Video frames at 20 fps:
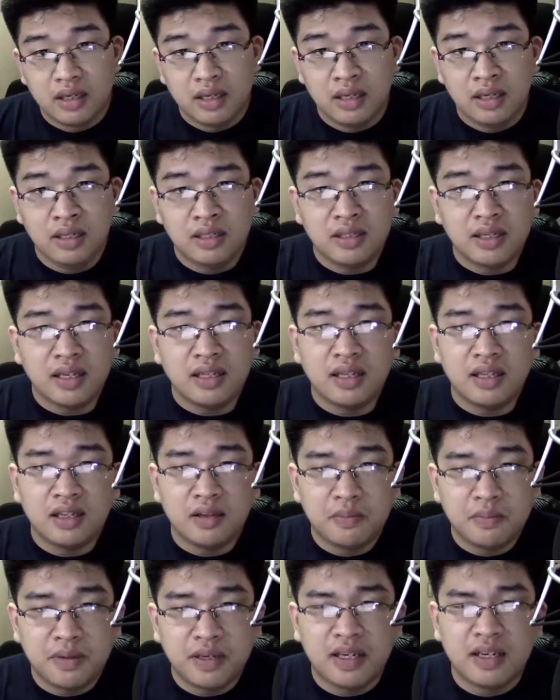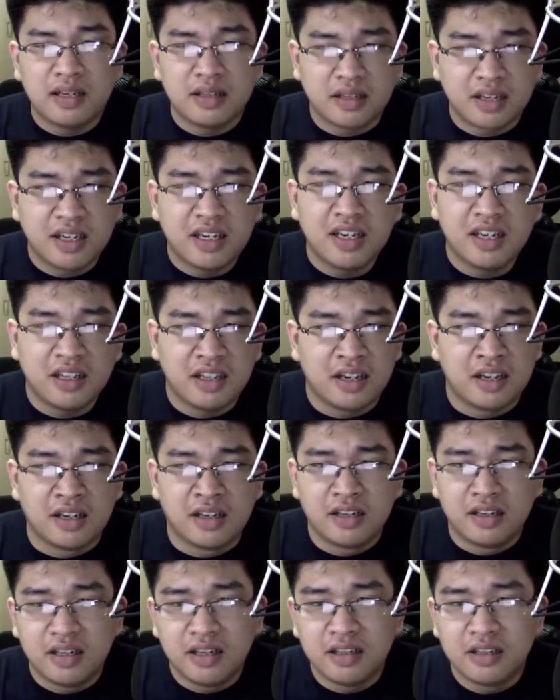He said that it'd be a
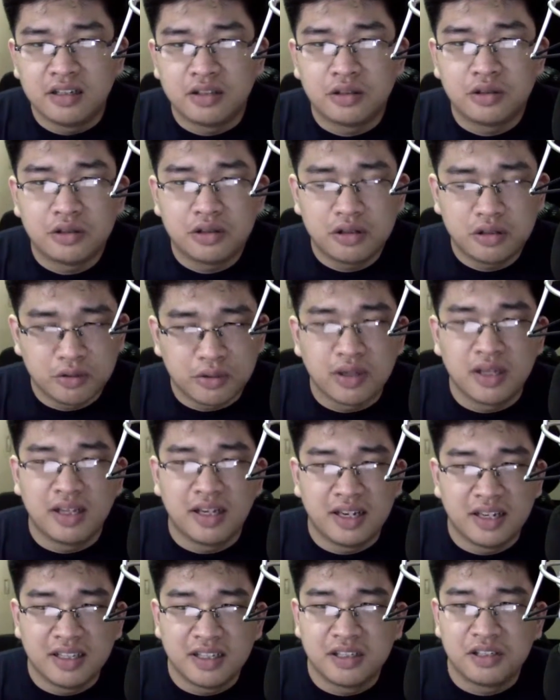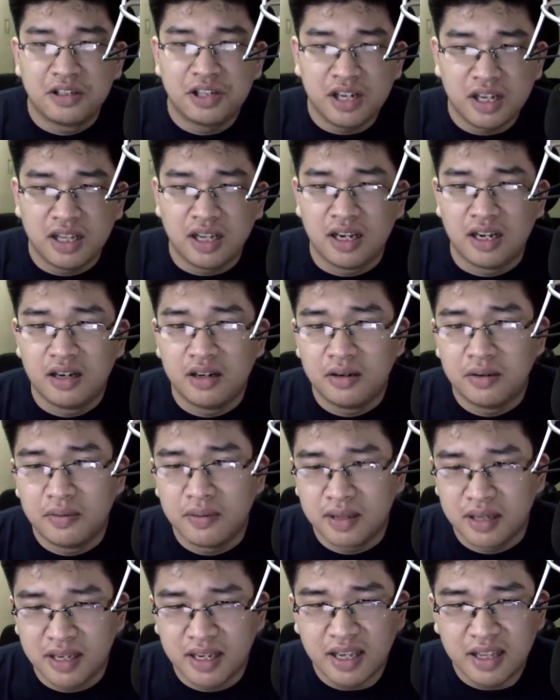killer and a thriller and a chiller
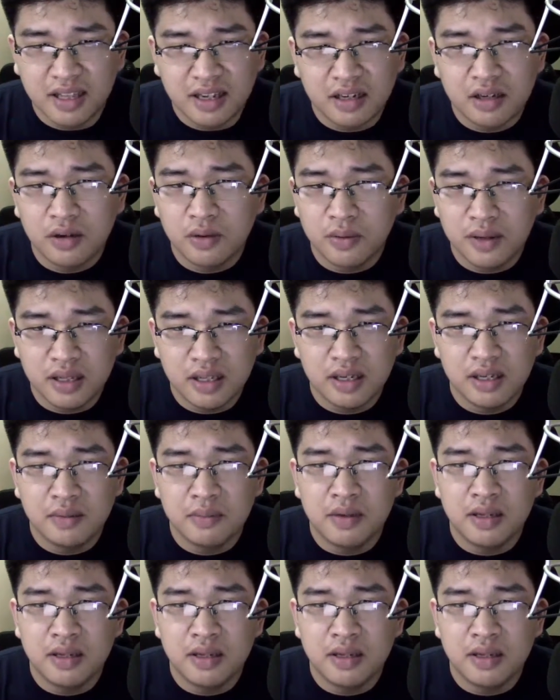when I get that gorilla in